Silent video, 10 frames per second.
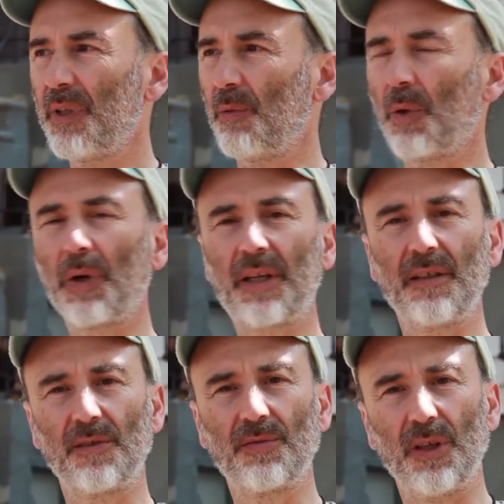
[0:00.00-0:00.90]
You know, we're working
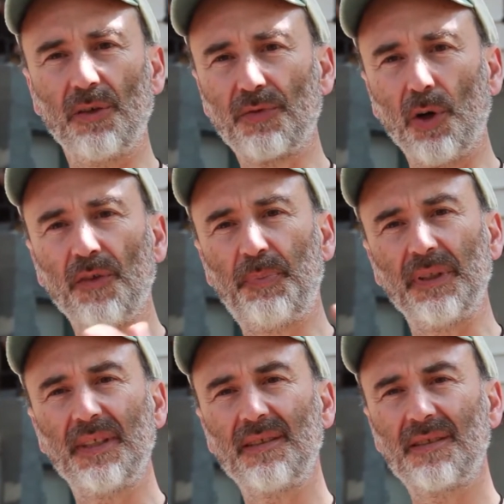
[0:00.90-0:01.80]
in a, a row of
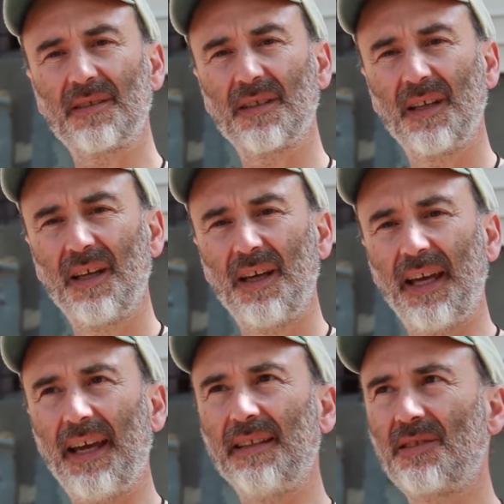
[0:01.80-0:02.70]
buildings.
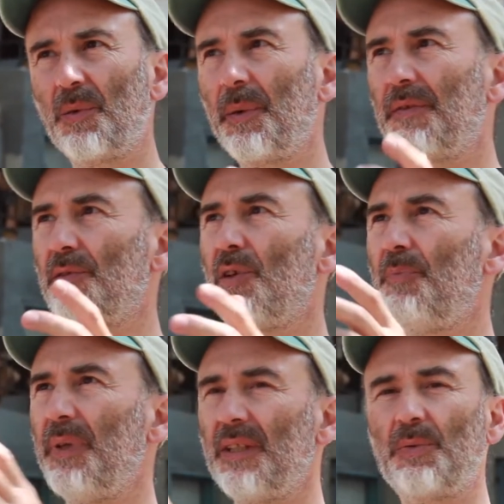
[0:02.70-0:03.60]
And so when we have a row
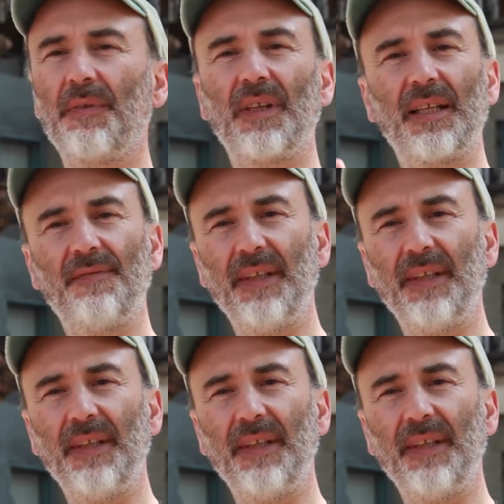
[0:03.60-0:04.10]
of buildings, we have a lot of